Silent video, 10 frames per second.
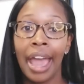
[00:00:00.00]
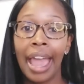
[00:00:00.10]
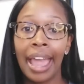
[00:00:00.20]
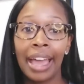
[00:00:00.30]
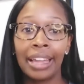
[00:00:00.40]

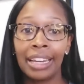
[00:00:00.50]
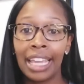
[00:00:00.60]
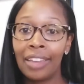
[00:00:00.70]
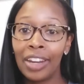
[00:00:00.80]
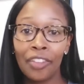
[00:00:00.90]
And
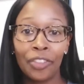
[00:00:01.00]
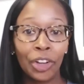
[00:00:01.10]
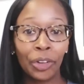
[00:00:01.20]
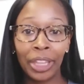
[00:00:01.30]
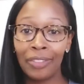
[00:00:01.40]
even if
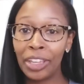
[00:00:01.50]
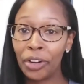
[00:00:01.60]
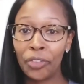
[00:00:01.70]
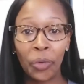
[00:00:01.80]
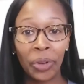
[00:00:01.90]
you're living
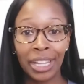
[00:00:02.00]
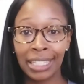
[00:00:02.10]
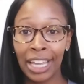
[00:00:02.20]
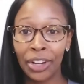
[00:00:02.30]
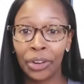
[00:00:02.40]
your 40s
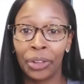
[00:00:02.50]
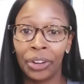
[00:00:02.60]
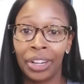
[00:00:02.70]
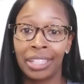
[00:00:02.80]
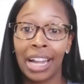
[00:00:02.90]
like your
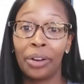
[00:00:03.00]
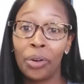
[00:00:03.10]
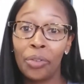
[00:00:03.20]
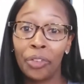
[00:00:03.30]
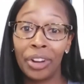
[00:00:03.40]
30s, our
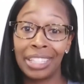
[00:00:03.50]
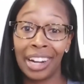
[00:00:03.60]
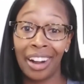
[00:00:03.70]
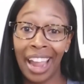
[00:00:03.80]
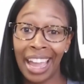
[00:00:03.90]
ovaries
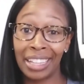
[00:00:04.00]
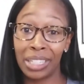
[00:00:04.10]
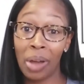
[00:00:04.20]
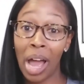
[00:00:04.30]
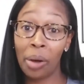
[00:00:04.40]
and our eggs
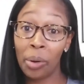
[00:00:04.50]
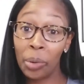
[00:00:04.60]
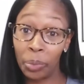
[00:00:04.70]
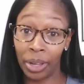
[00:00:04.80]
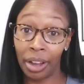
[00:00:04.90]
know how
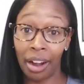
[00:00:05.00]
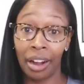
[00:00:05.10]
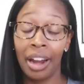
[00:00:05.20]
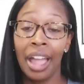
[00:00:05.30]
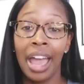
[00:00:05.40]
old we are.